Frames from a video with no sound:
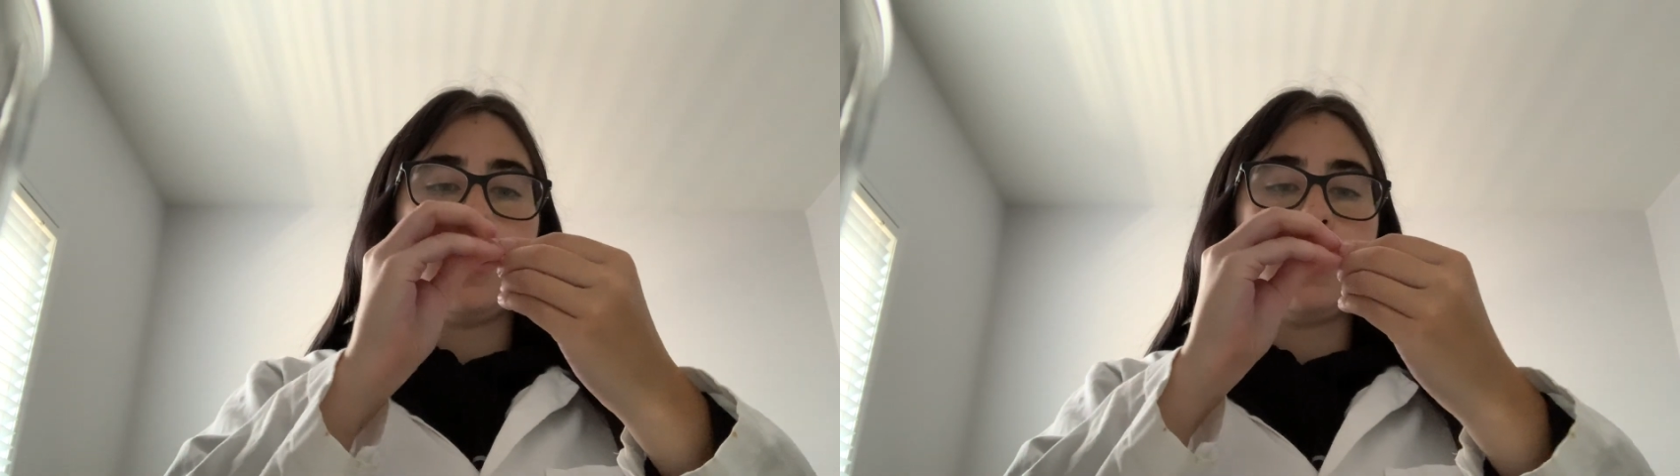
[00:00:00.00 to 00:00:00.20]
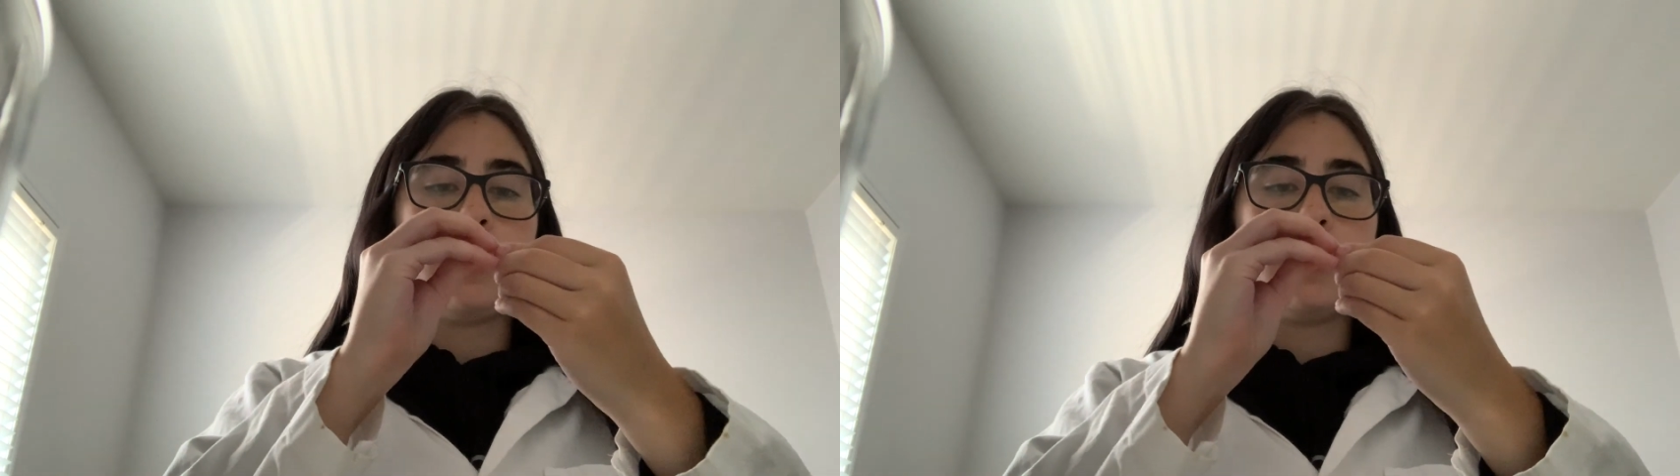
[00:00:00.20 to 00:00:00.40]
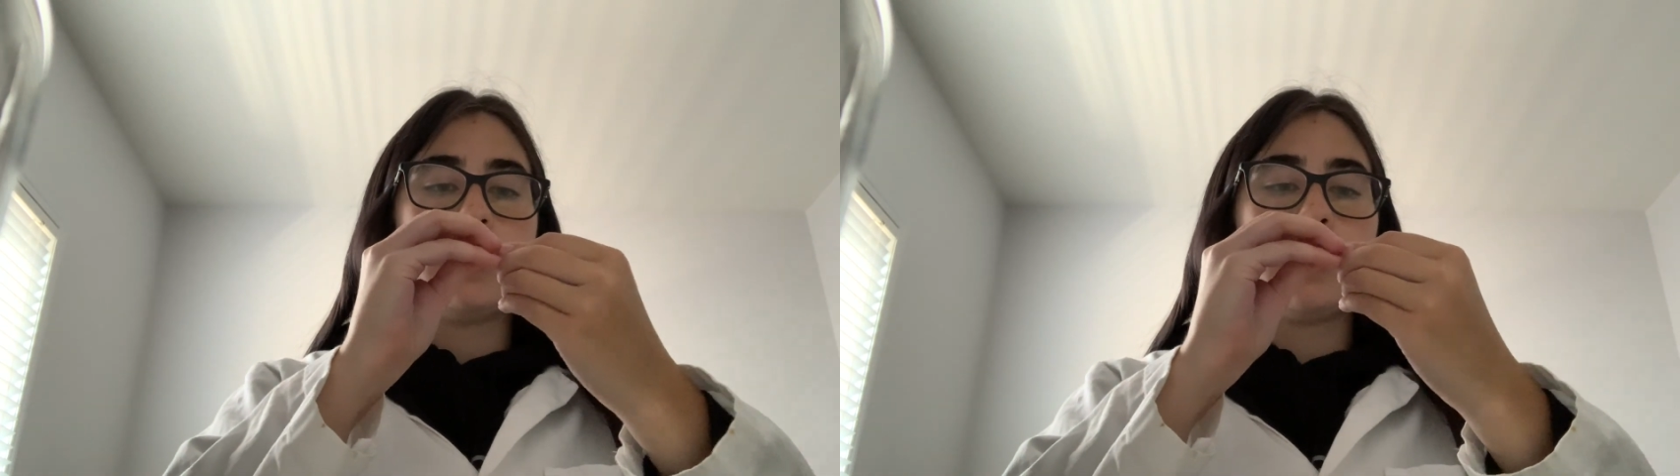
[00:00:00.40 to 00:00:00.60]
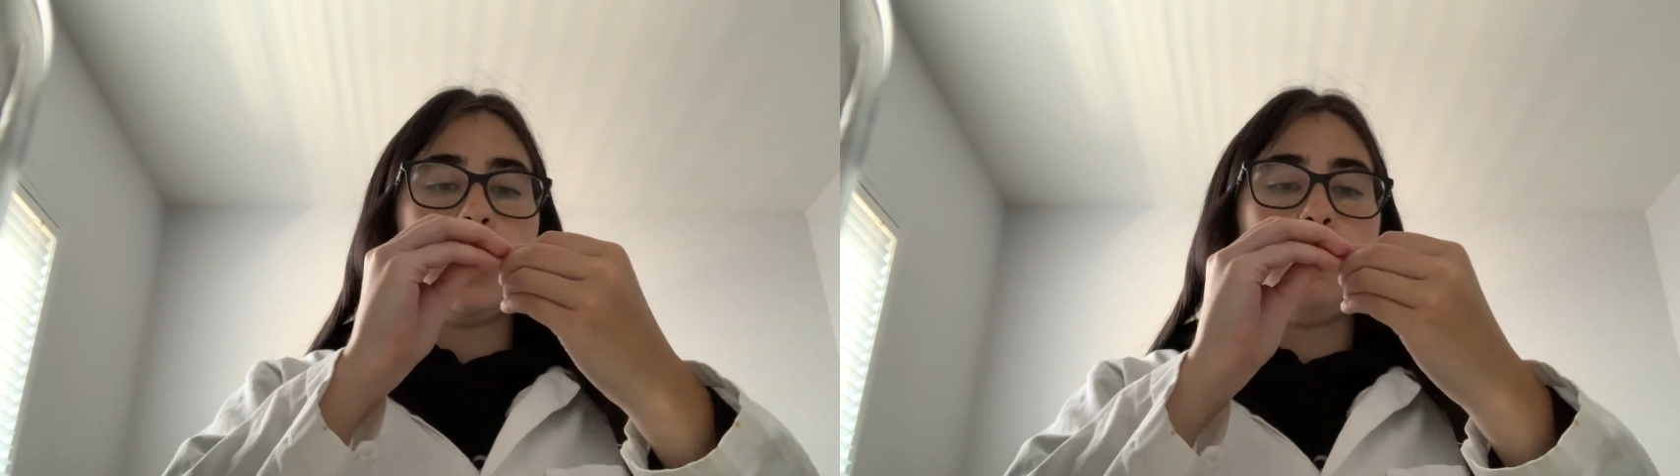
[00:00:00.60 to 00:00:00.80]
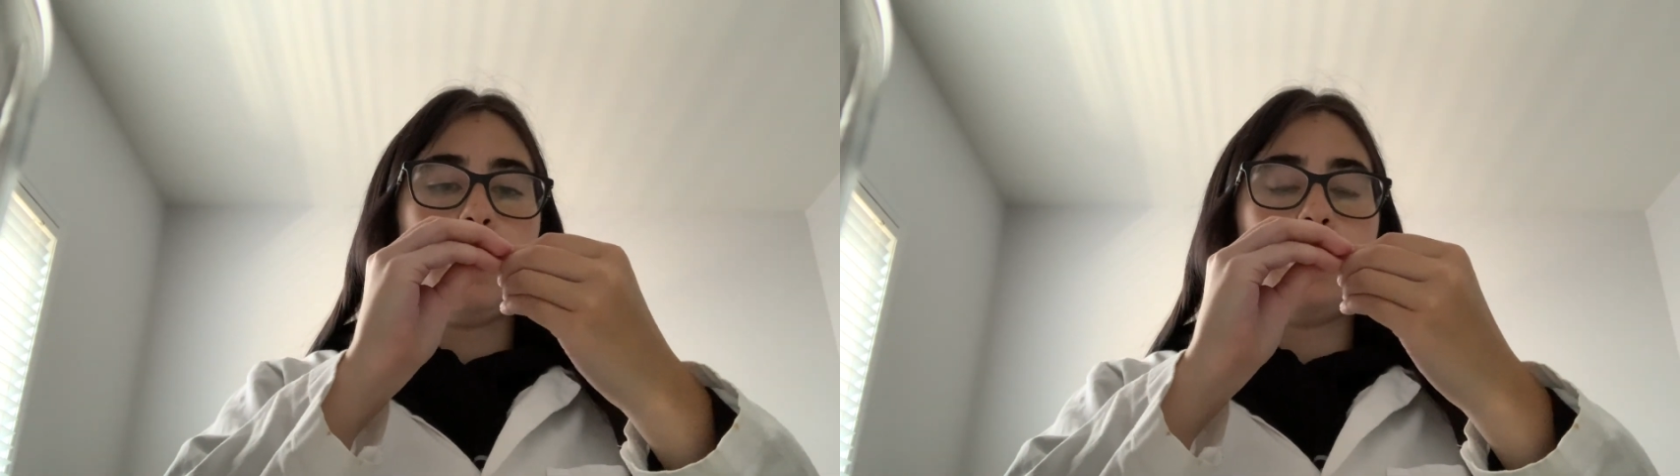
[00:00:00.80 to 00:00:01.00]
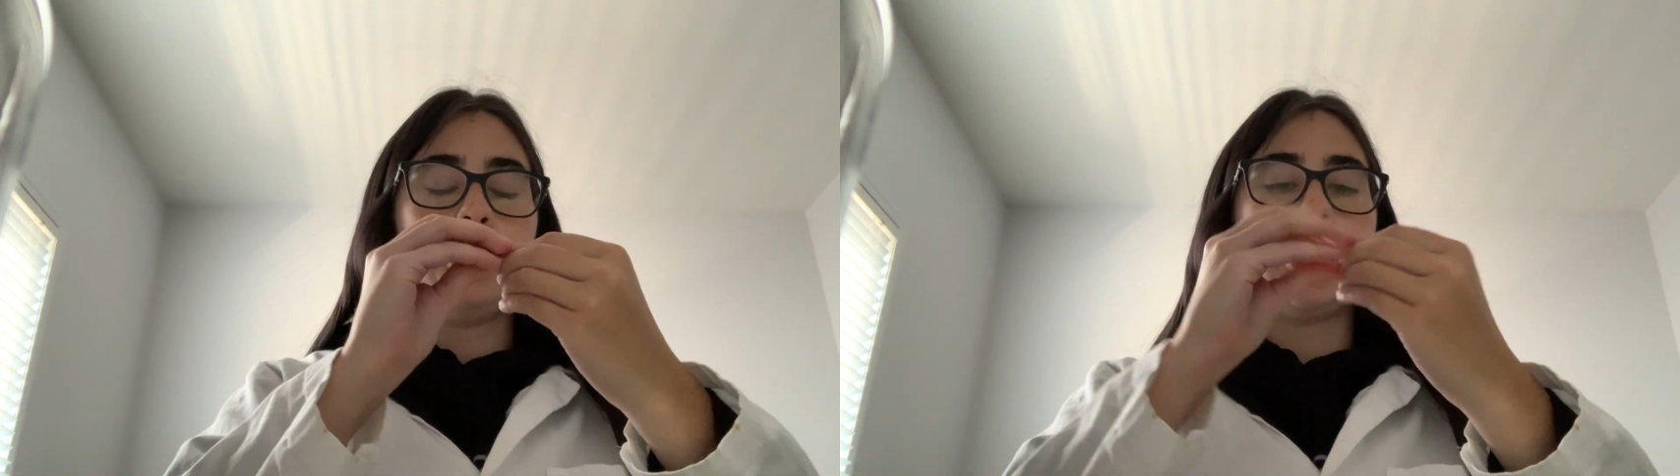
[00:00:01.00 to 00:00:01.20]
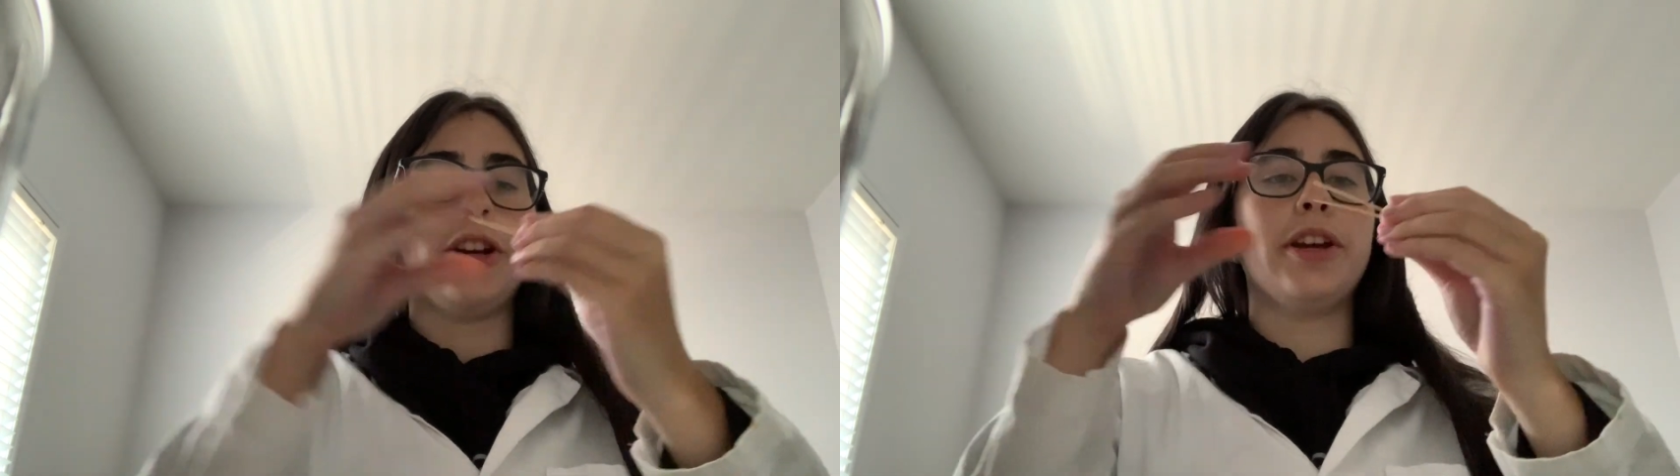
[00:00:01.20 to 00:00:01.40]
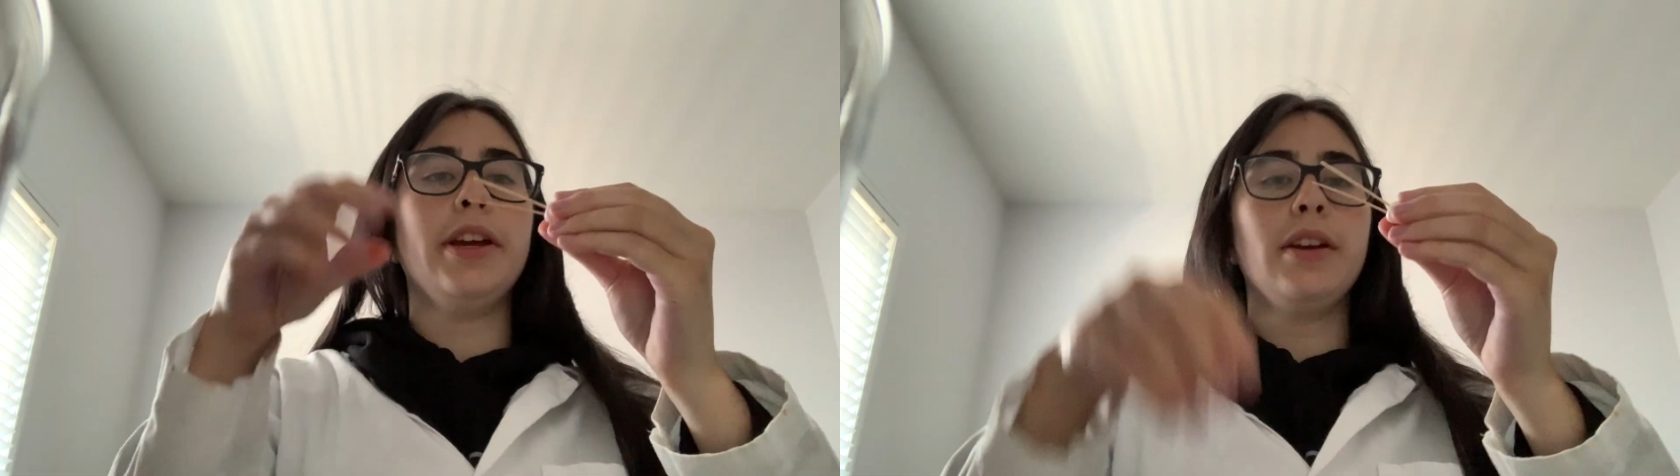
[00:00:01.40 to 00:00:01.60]
into the same little
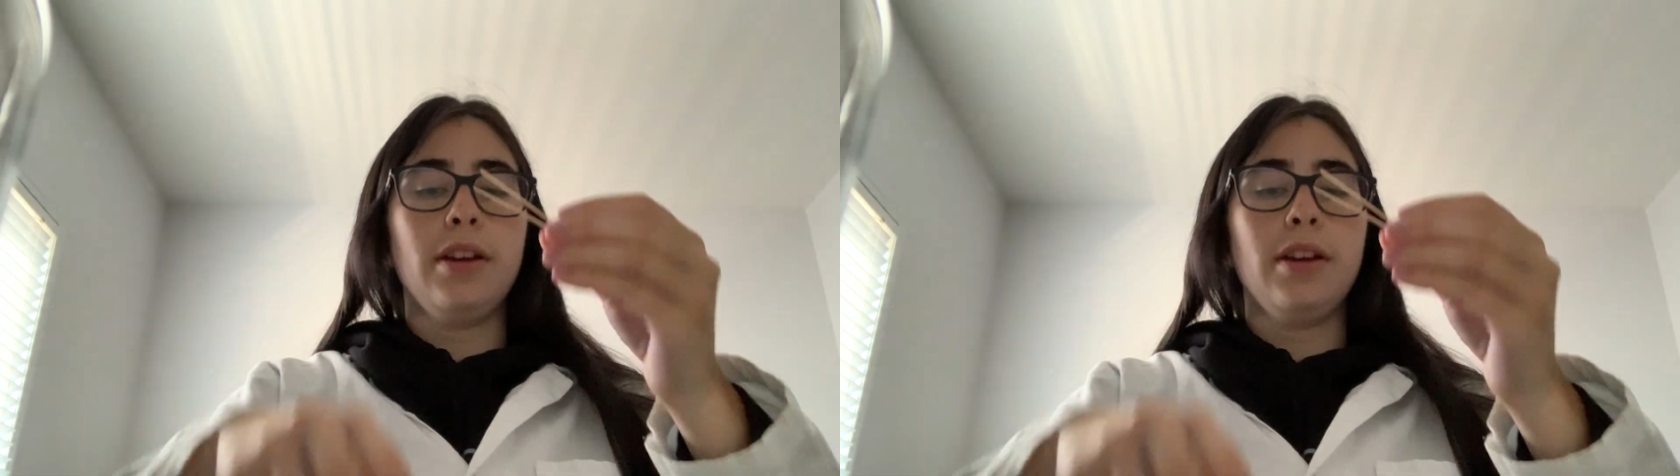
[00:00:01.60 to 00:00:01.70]
cherry.